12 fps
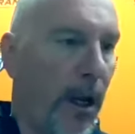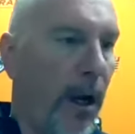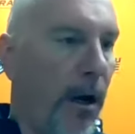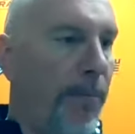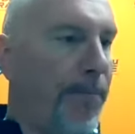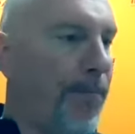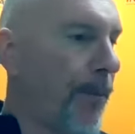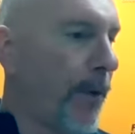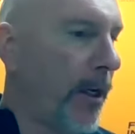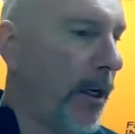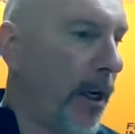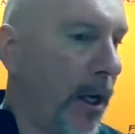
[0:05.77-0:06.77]
Um,
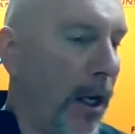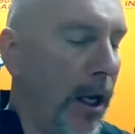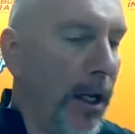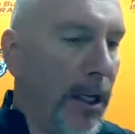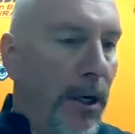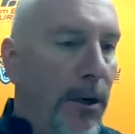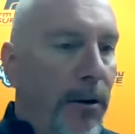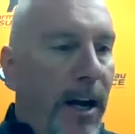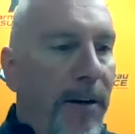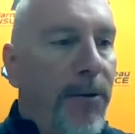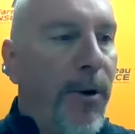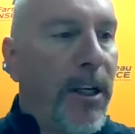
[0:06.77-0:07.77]
you know,
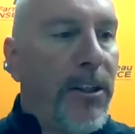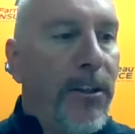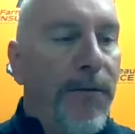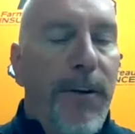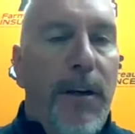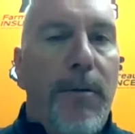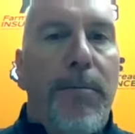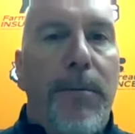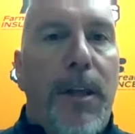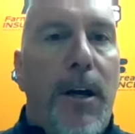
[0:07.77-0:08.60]
after watching the film,